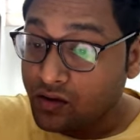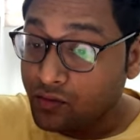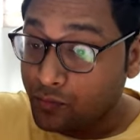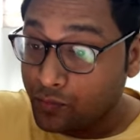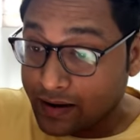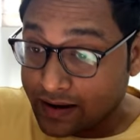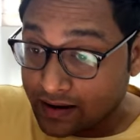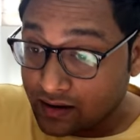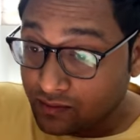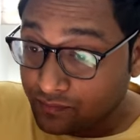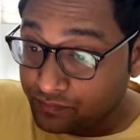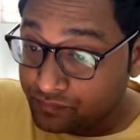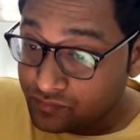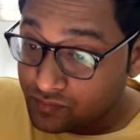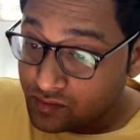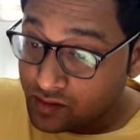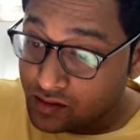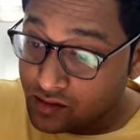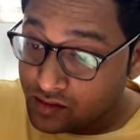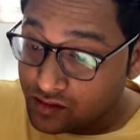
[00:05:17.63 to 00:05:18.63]
Well,
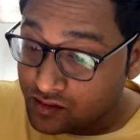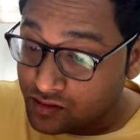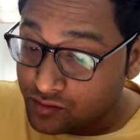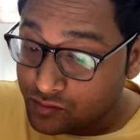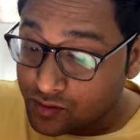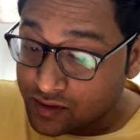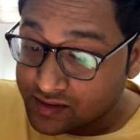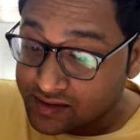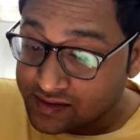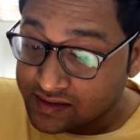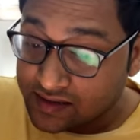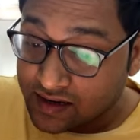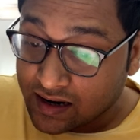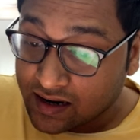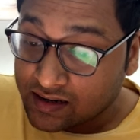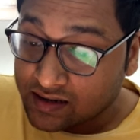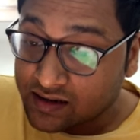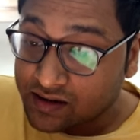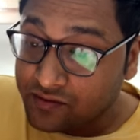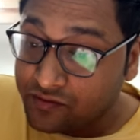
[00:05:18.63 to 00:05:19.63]
you are
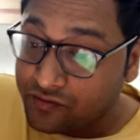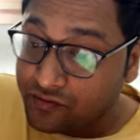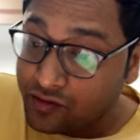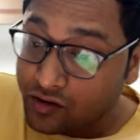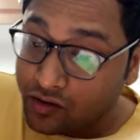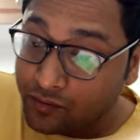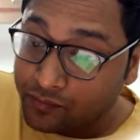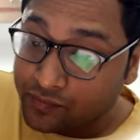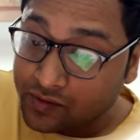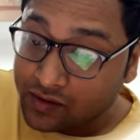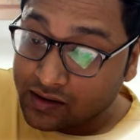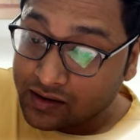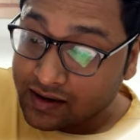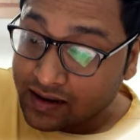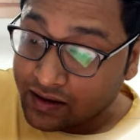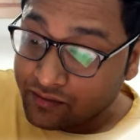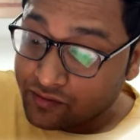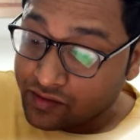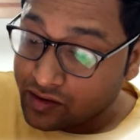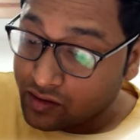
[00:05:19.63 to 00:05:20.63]
starting from the
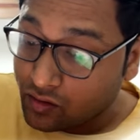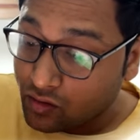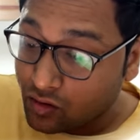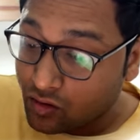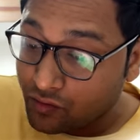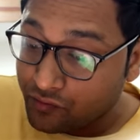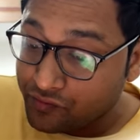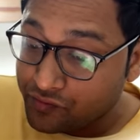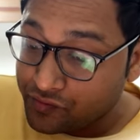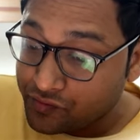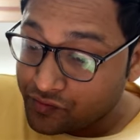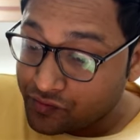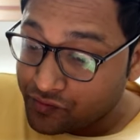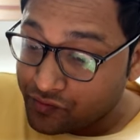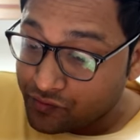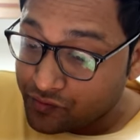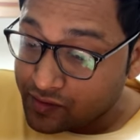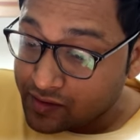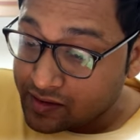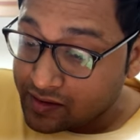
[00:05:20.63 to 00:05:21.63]
level of
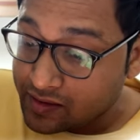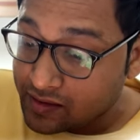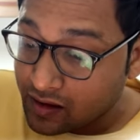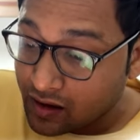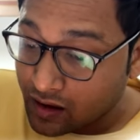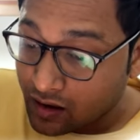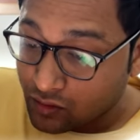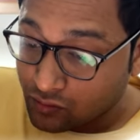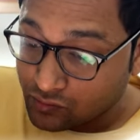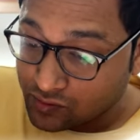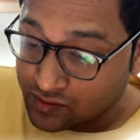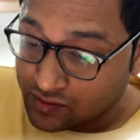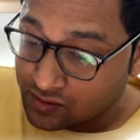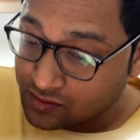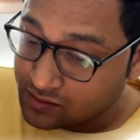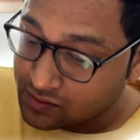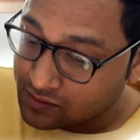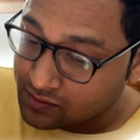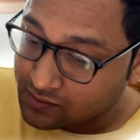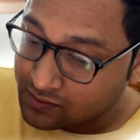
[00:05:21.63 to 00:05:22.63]
3,000.